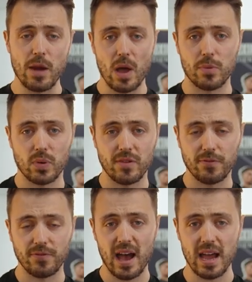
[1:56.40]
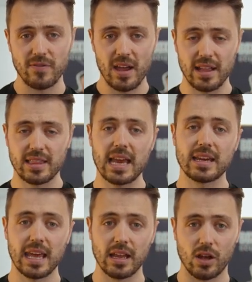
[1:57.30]
anywhere between 5 and 10
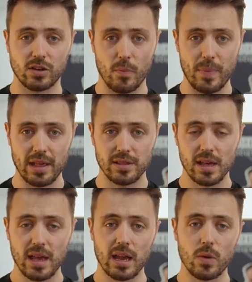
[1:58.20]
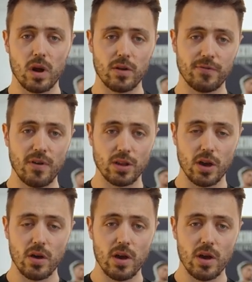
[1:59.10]
kilo dumbbells, and you want to follow